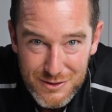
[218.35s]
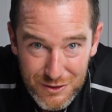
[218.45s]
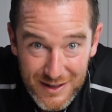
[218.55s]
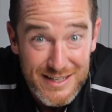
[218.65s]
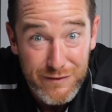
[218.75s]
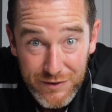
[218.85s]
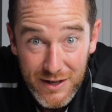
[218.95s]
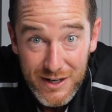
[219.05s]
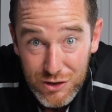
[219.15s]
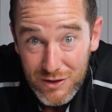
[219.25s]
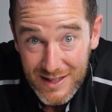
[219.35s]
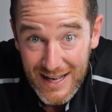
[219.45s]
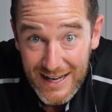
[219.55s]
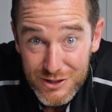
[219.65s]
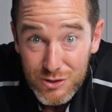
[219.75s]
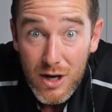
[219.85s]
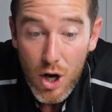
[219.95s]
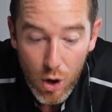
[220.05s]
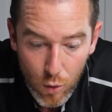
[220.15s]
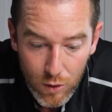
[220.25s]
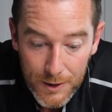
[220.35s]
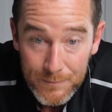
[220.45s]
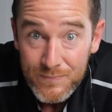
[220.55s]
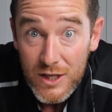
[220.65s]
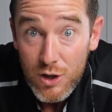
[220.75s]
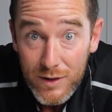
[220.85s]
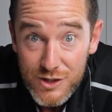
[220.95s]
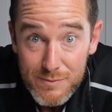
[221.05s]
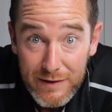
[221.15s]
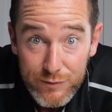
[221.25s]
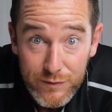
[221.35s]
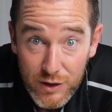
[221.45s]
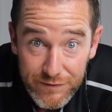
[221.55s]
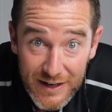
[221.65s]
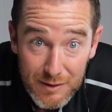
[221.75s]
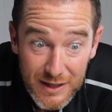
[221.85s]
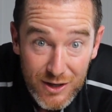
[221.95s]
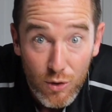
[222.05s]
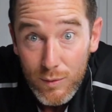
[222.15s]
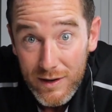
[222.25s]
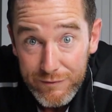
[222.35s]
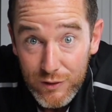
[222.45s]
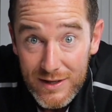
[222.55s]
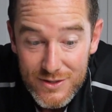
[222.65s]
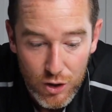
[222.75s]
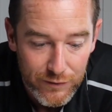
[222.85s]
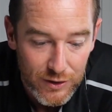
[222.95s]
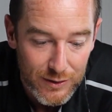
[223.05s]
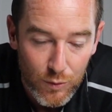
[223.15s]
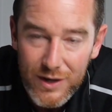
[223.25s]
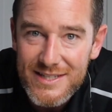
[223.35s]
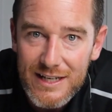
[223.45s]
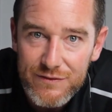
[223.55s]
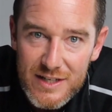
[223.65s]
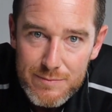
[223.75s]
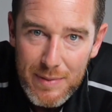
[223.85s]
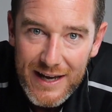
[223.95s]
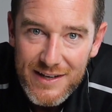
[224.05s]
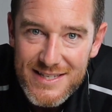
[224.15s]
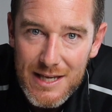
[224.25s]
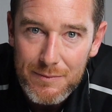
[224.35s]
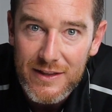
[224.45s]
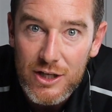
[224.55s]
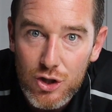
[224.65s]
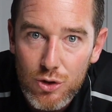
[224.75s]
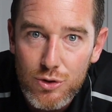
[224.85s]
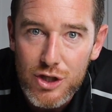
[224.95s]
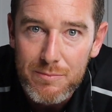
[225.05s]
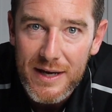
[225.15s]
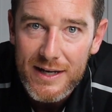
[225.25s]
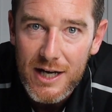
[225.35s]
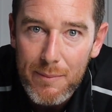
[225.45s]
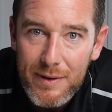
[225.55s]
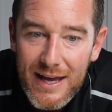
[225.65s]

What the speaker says: You like to have fun and cook like I do, or you want to just make food for your family, or you want to have friends over, and we're going to see if this pan is something that you should pick up